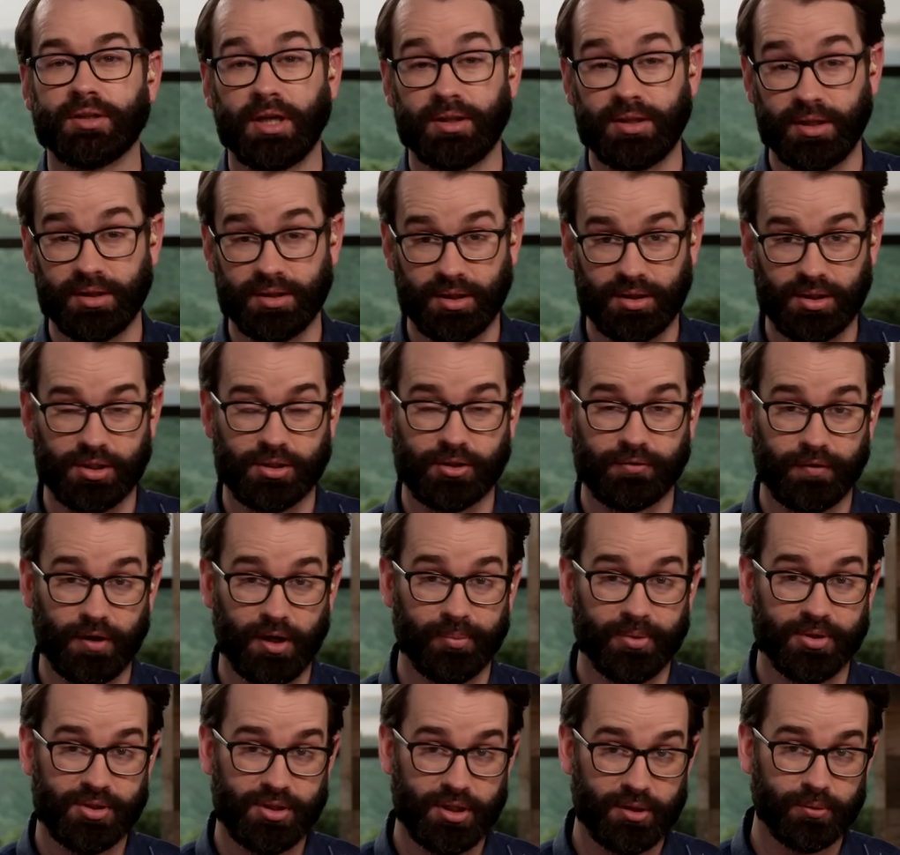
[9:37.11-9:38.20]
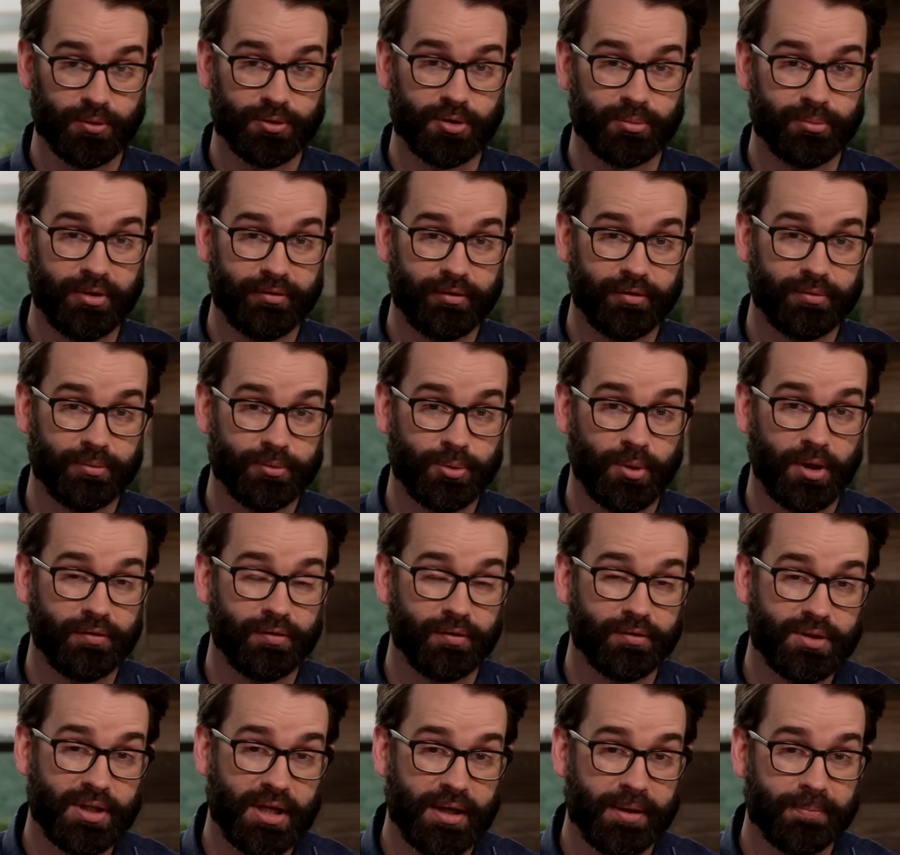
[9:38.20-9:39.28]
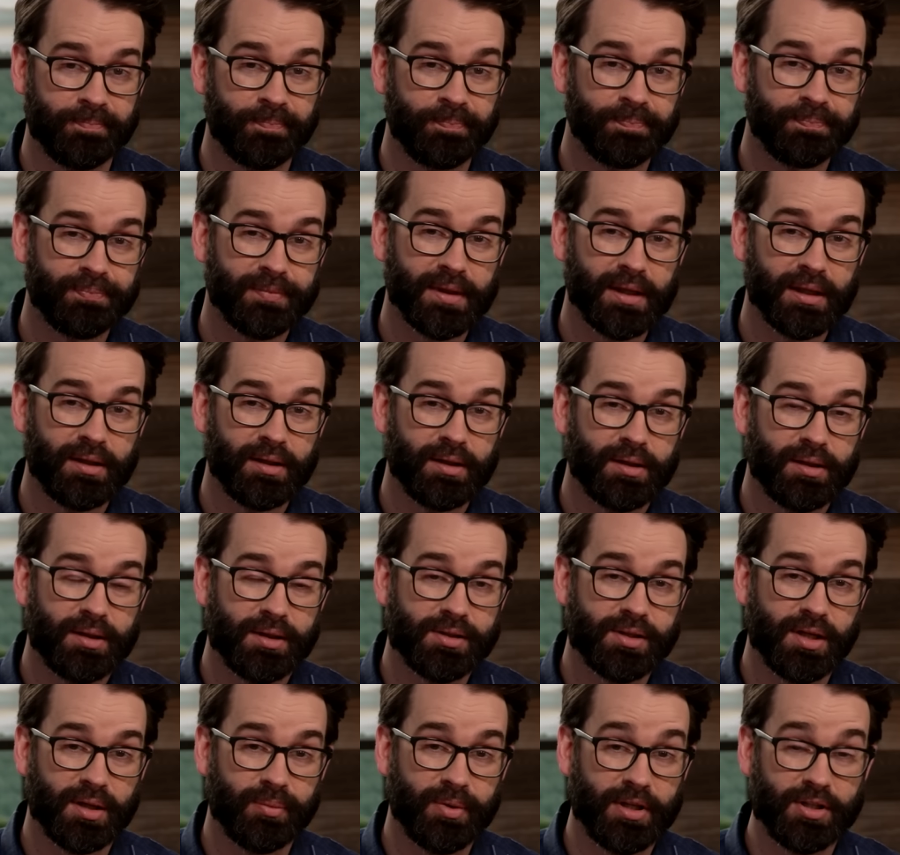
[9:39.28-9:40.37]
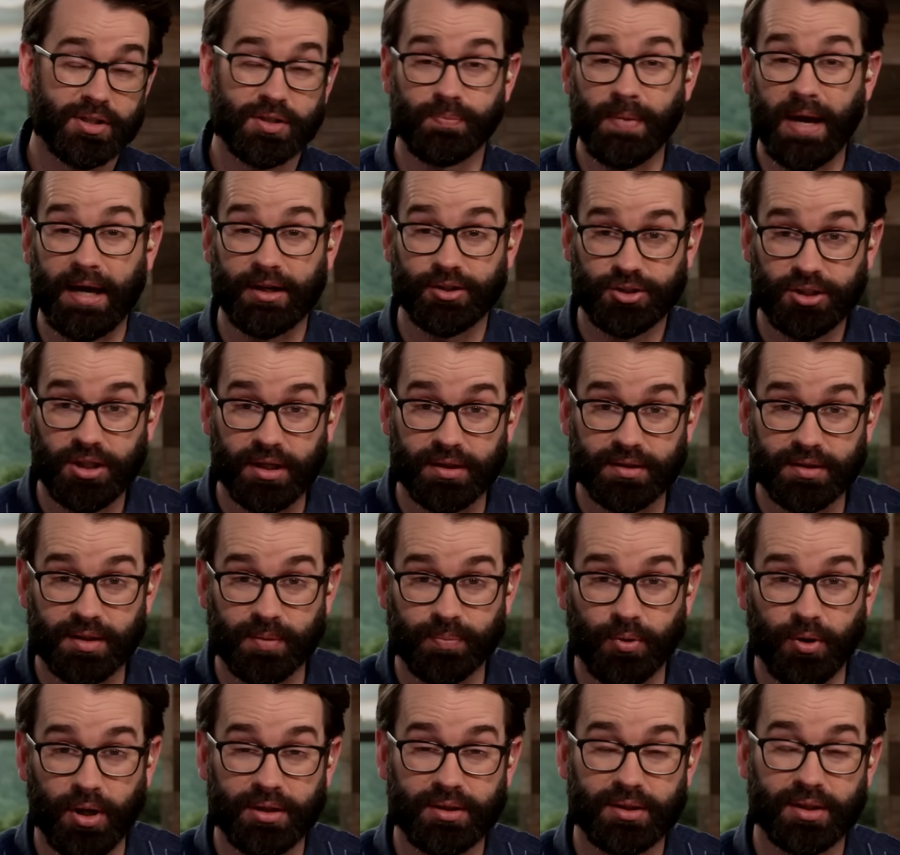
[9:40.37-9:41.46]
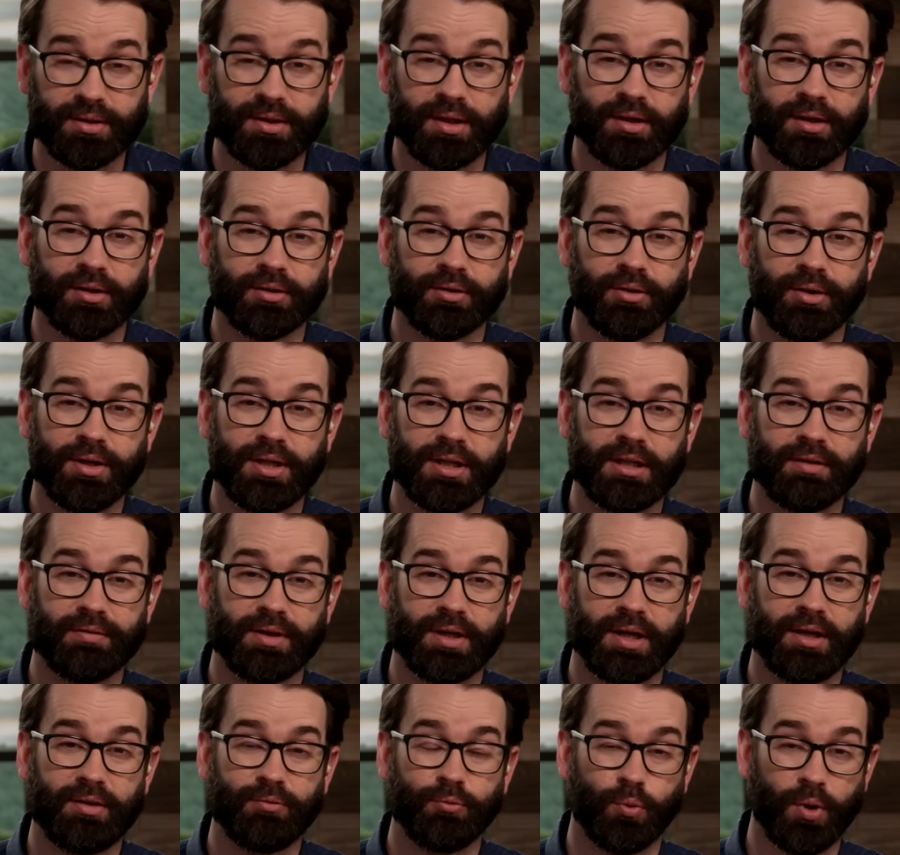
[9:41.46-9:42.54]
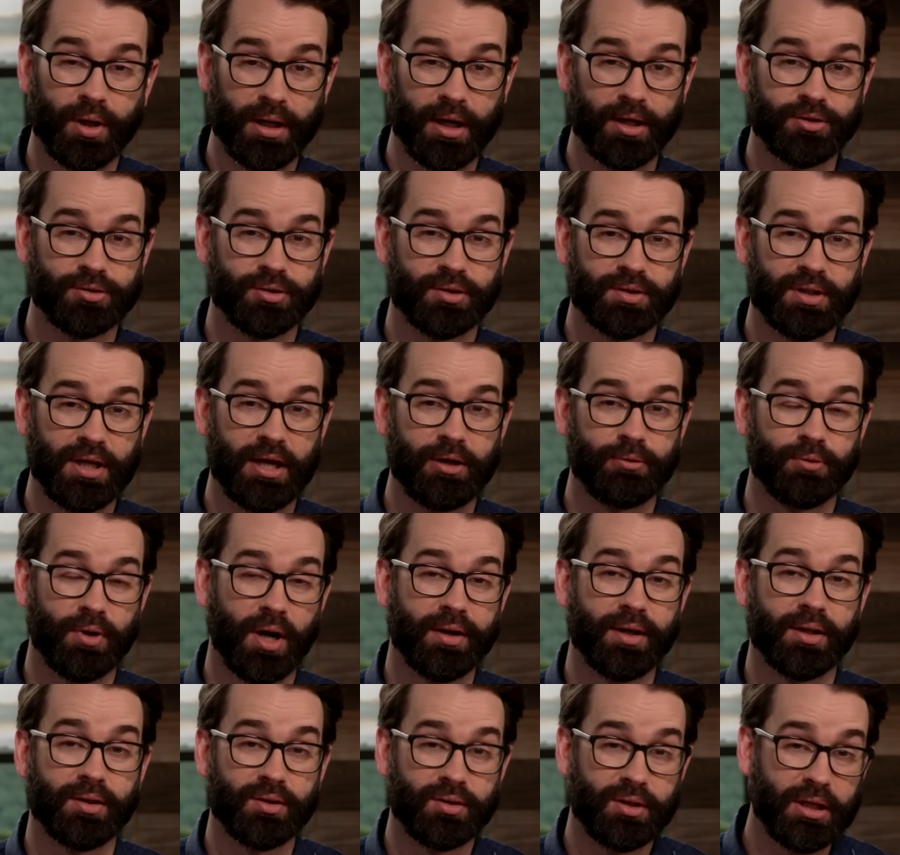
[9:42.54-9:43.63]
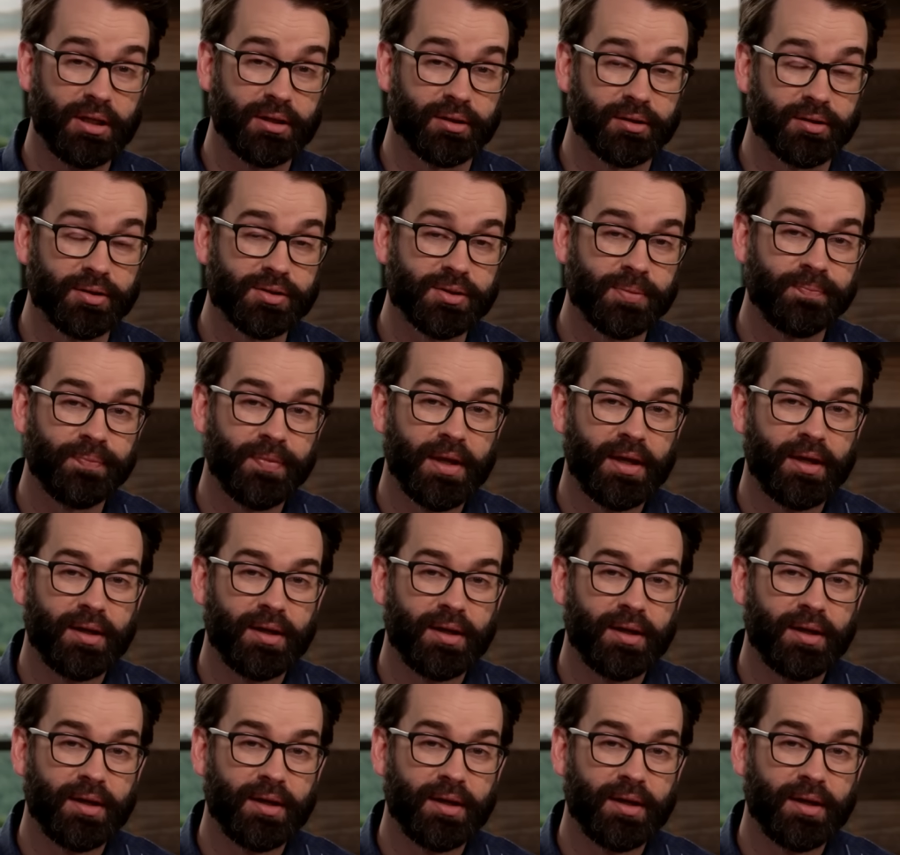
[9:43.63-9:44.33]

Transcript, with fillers: They think that this film, a sequel to a movie from 2015, is going to be a smash hit to the point that they're going to give it a 100-day run in theaters.